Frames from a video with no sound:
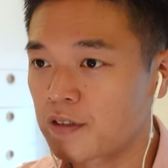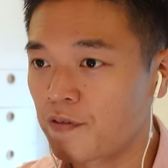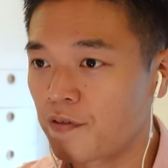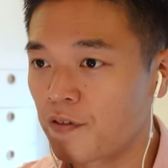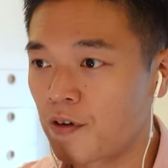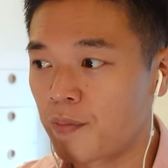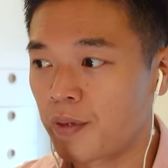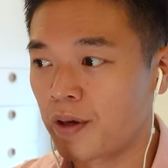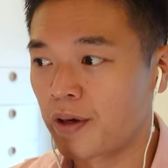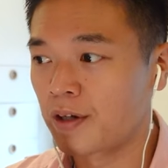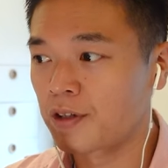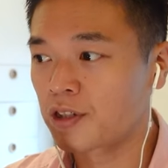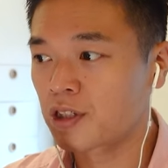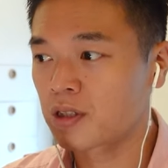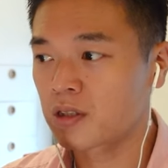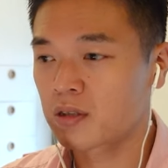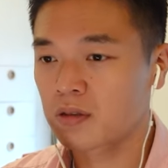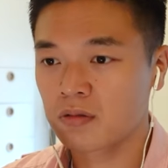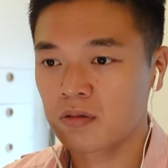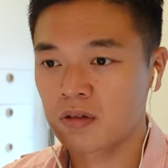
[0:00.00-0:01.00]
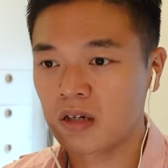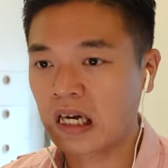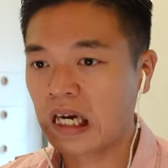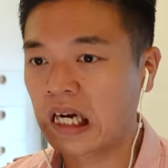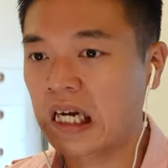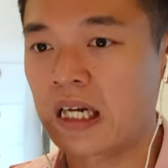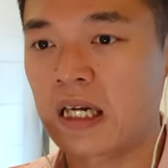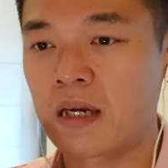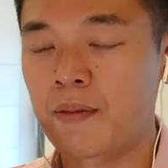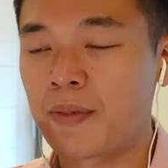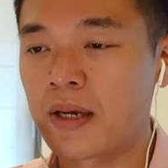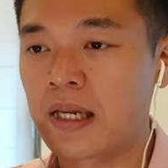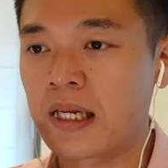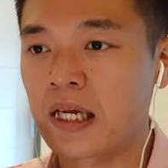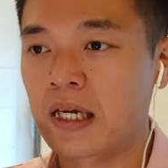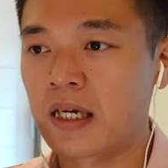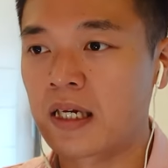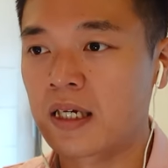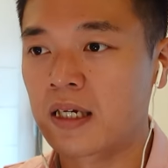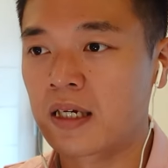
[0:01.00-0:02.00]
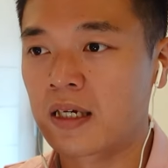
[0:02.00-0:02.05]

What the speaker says: filming, it just clicked immediately.